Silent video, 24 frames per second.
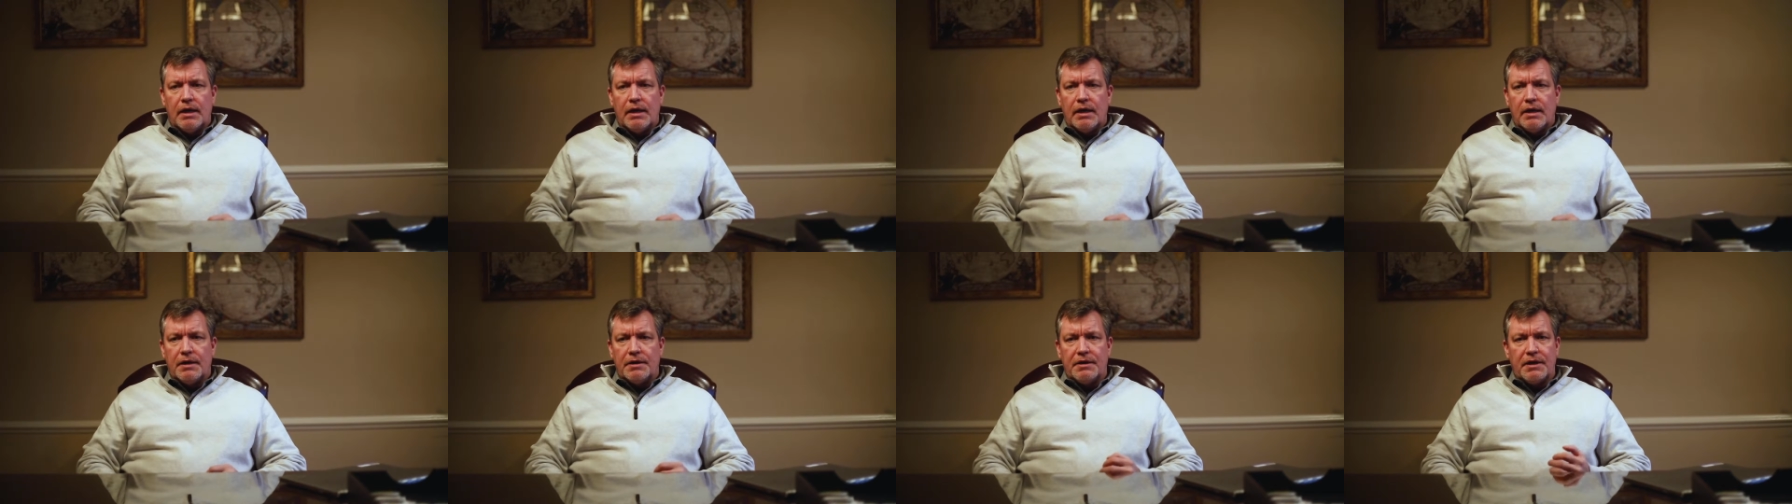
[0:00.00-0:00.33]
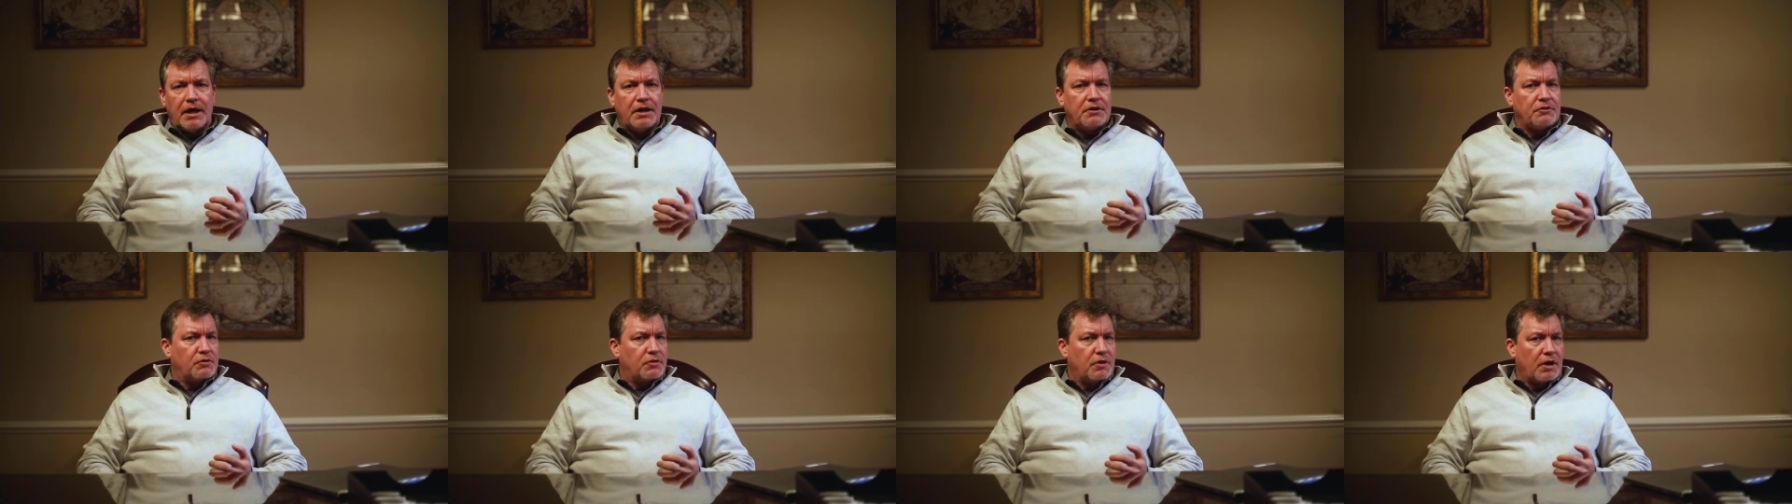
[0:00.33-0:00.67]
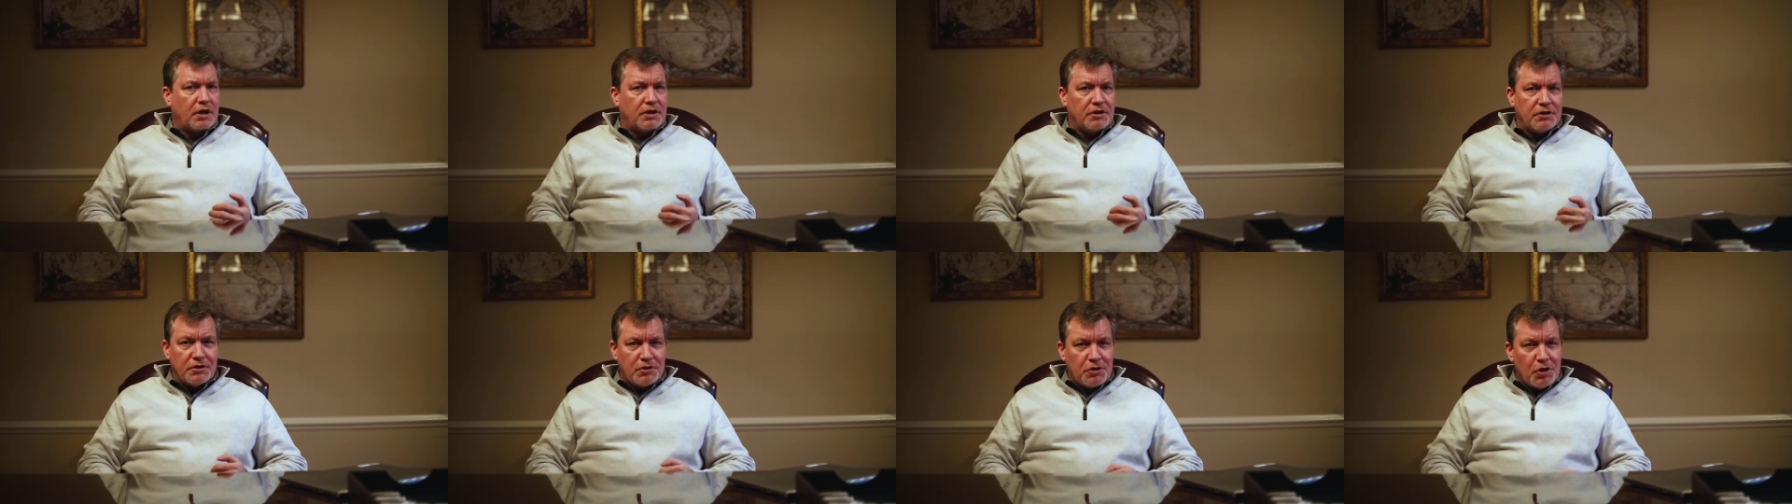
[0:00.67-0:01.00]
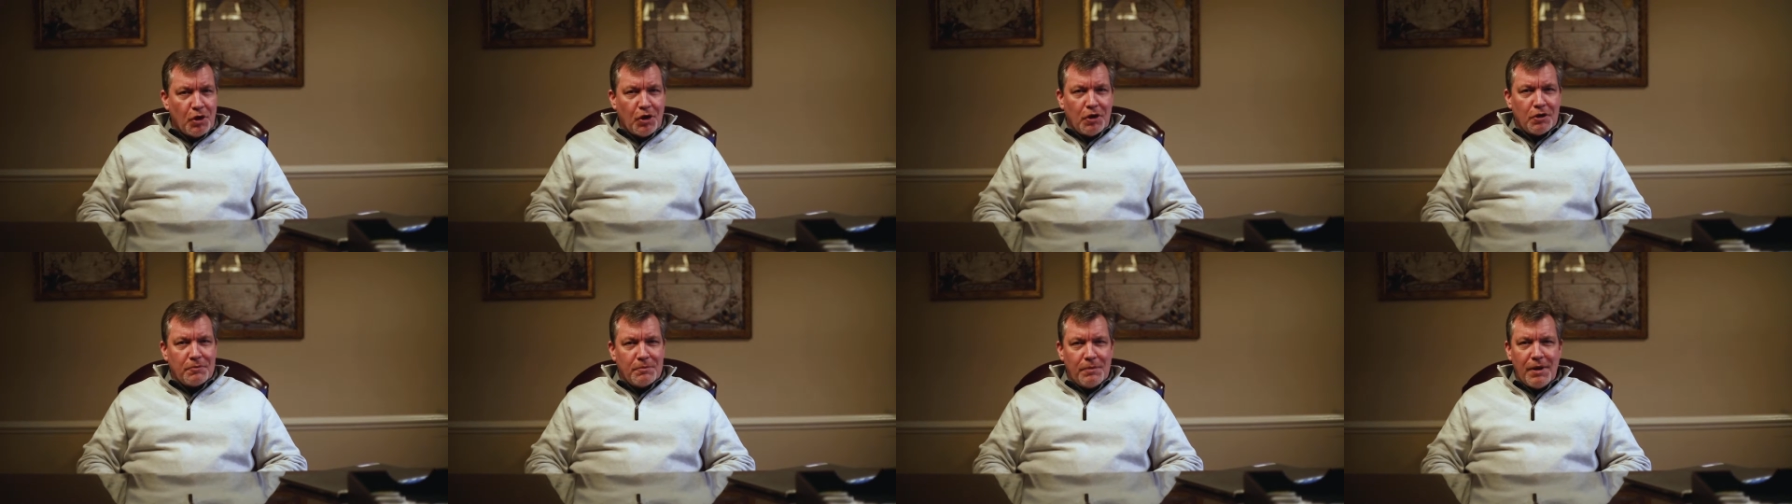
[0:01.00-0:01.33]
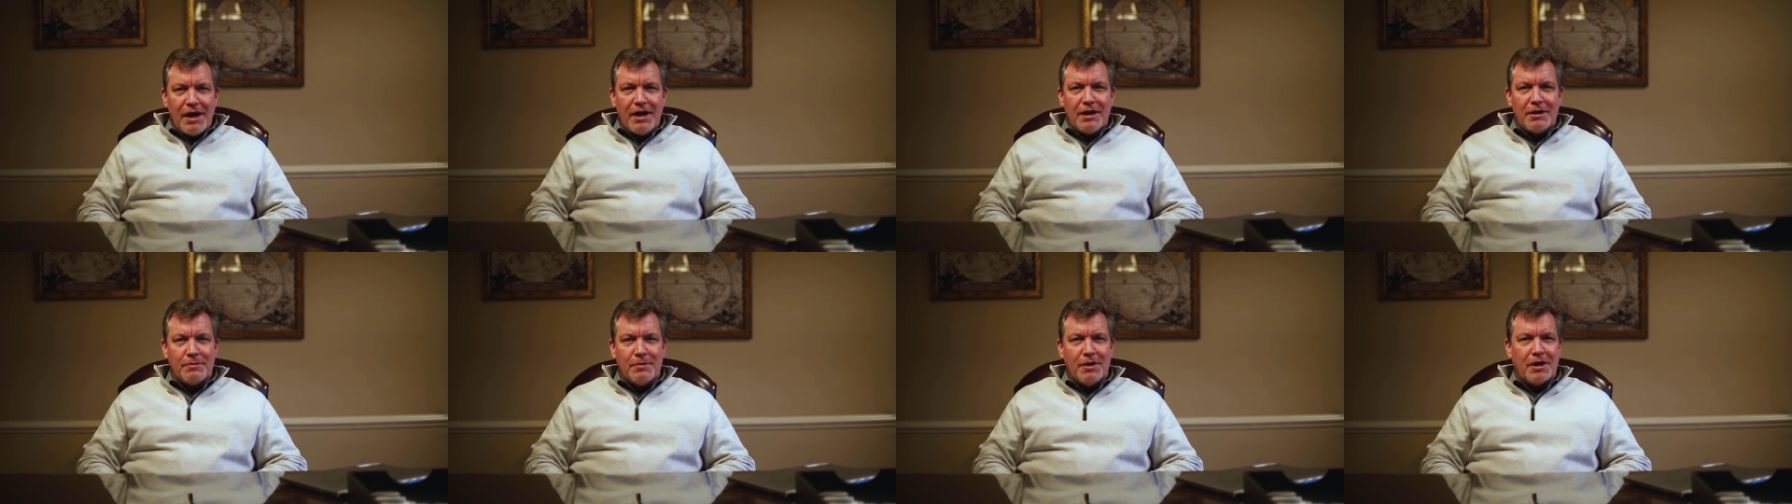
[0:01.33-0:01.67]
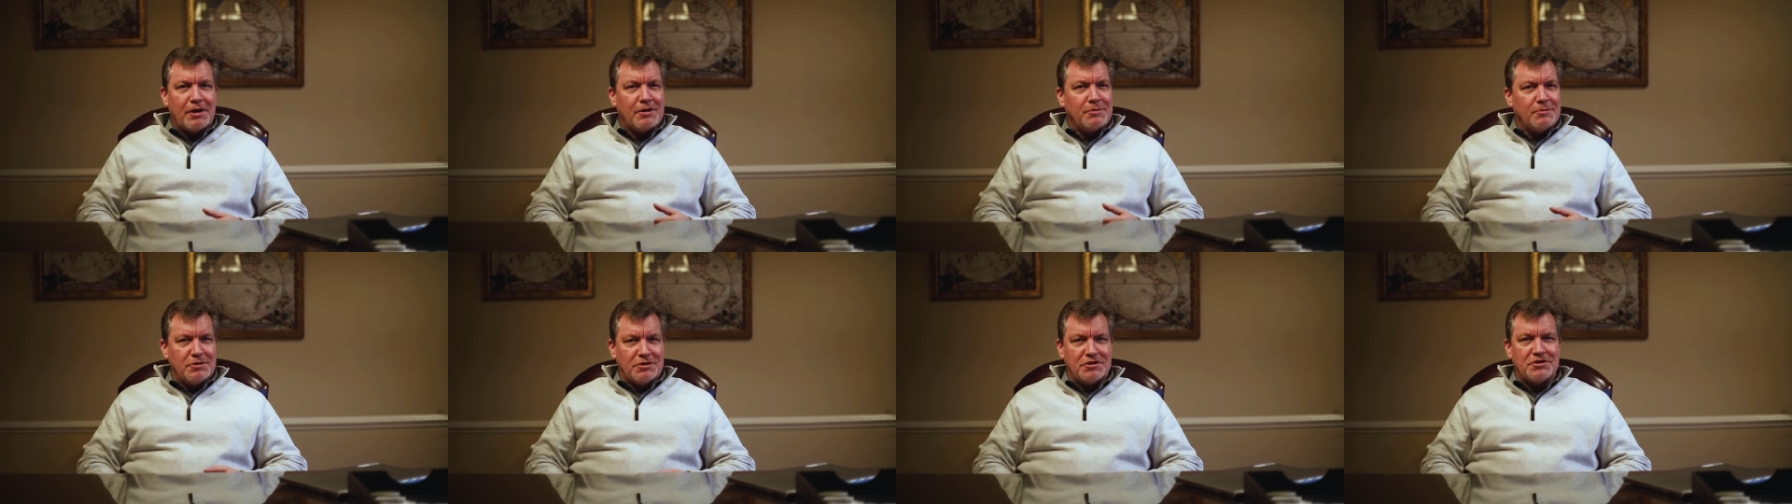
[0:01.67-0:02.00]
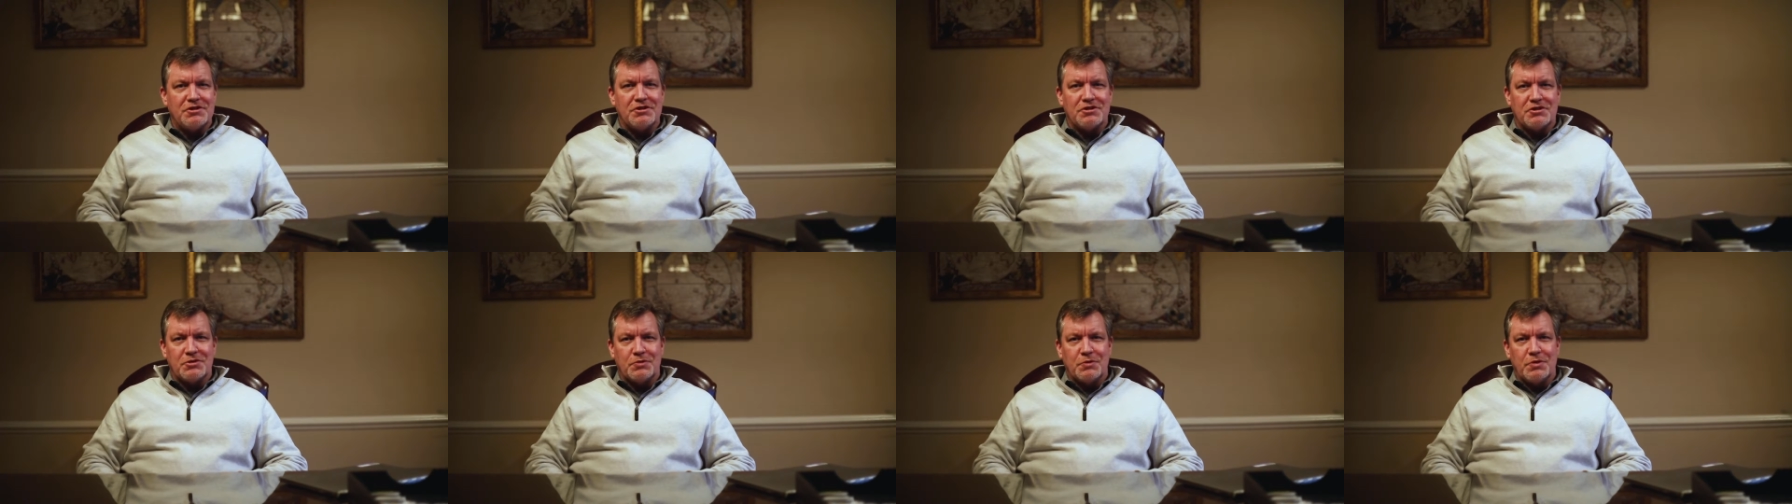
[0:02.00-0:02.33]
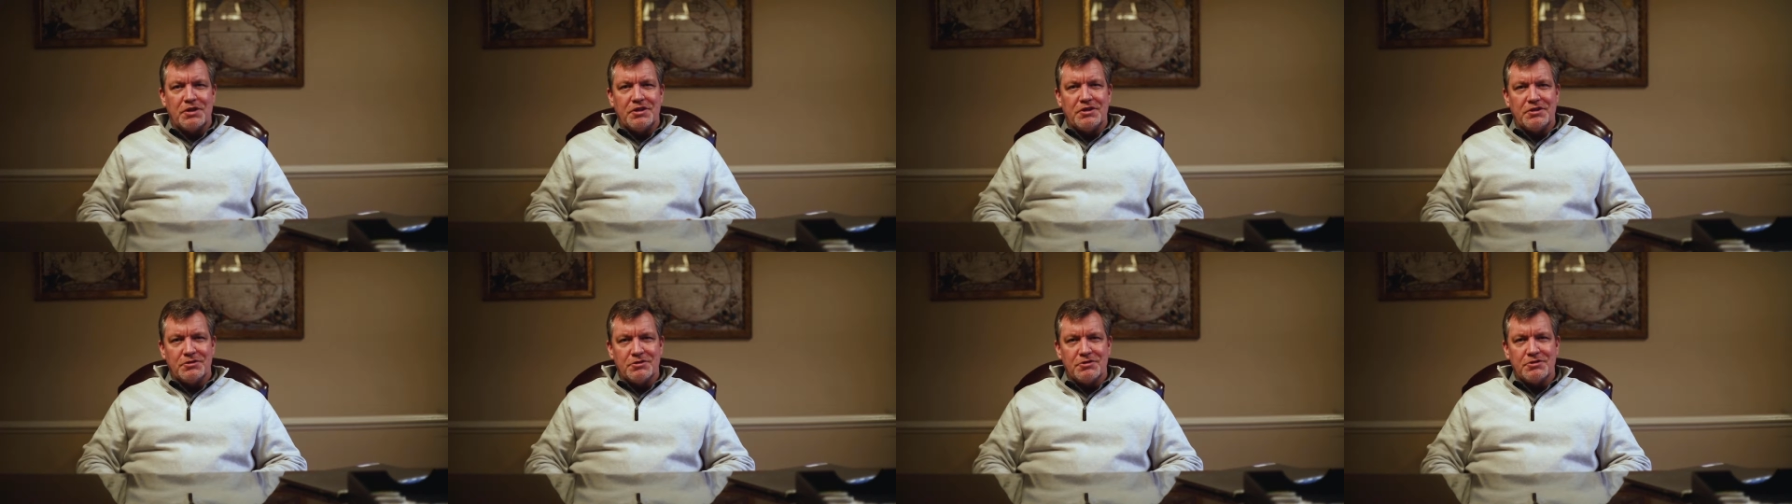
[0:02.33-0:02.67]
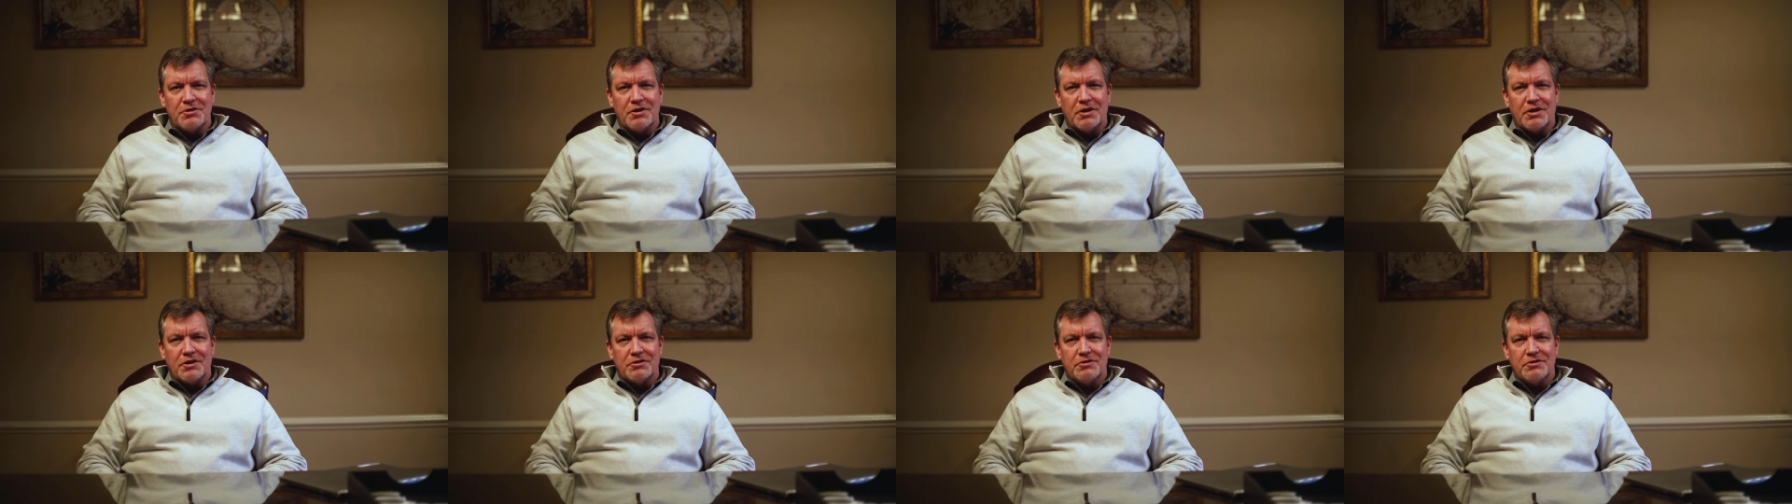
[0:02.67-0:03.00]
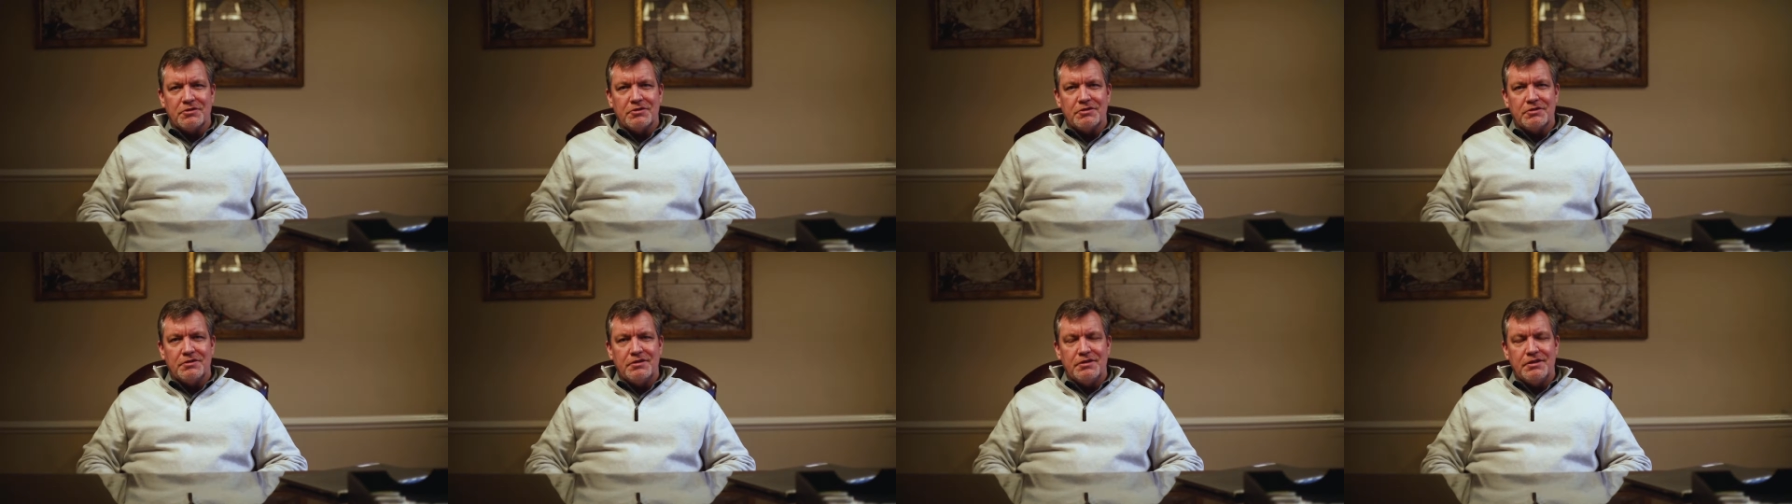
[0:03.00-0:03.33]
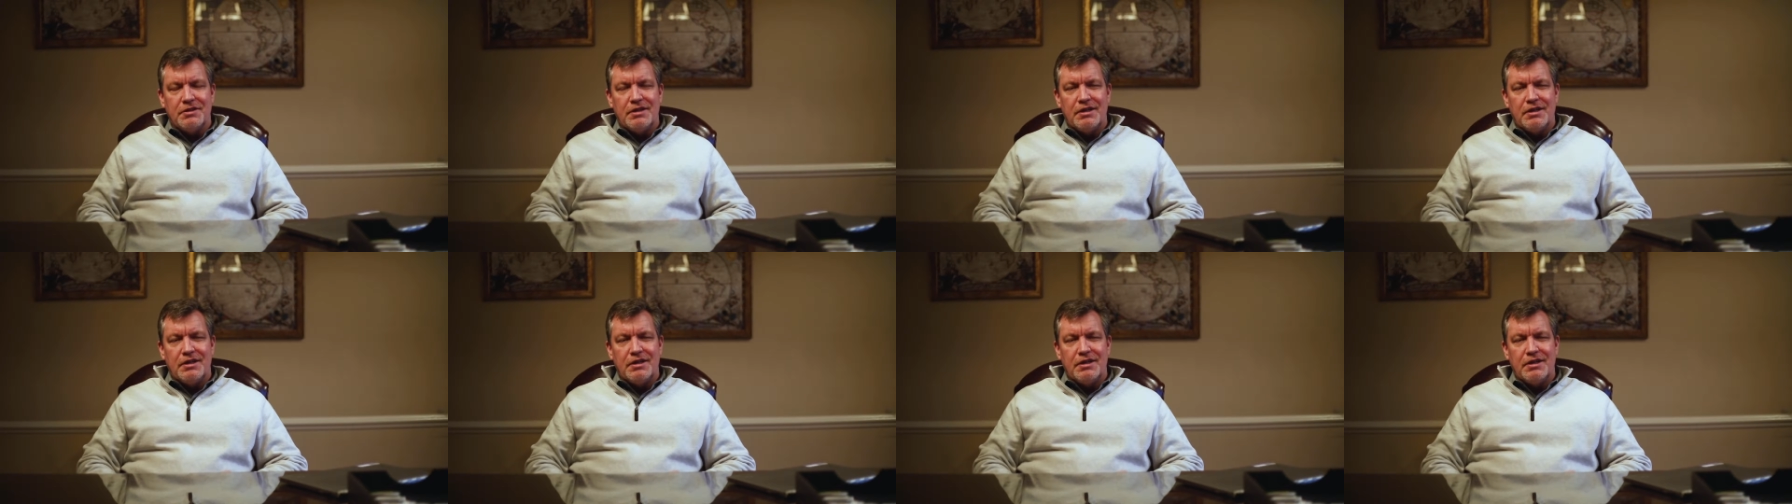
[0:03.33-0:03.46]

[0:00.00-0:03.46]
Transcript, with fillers: Uh, not trying to talk bad about them, it's just the way they're structured.